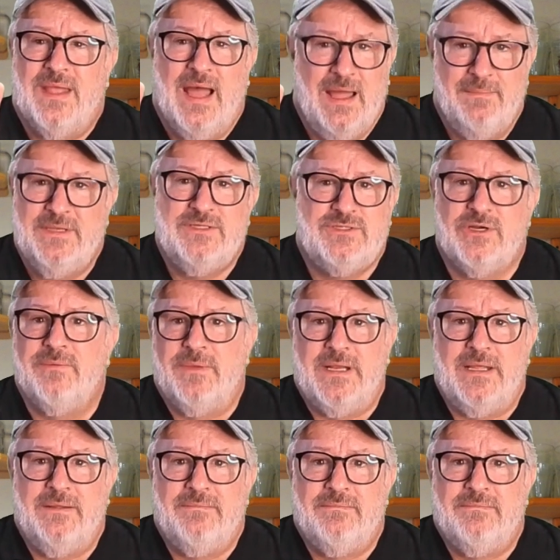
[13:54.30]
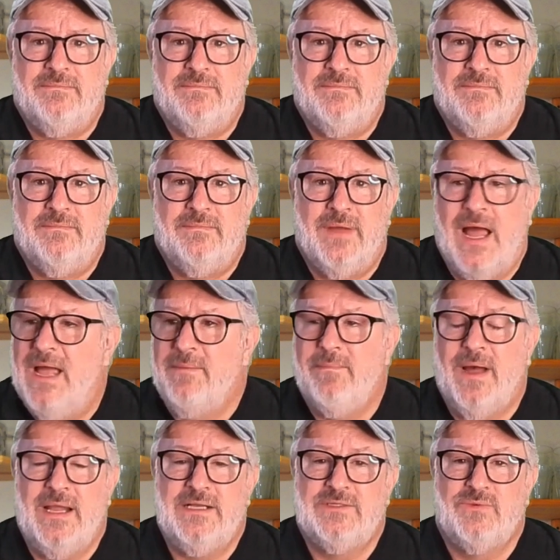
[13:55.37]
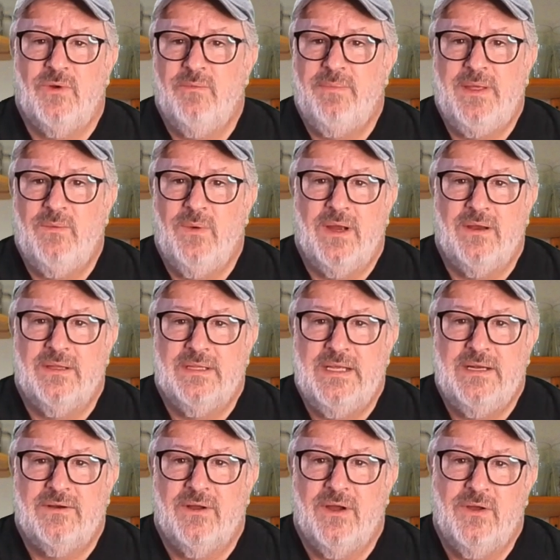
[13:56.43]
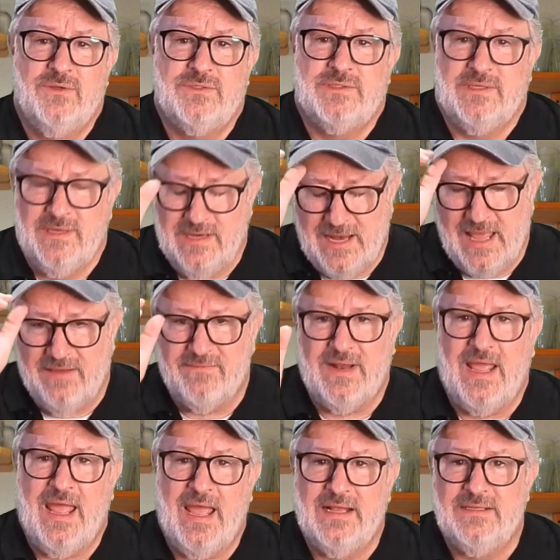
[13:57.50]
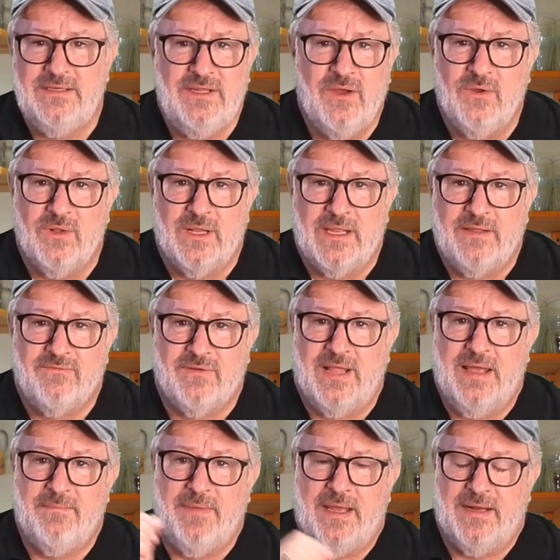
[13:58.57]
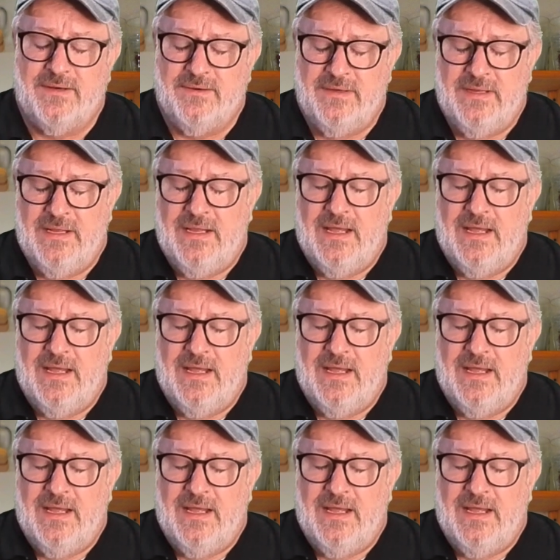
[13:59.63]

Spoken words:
I'm in Germany. I might as well be wearing lederhosen and having a hat and yodeling, for that matter.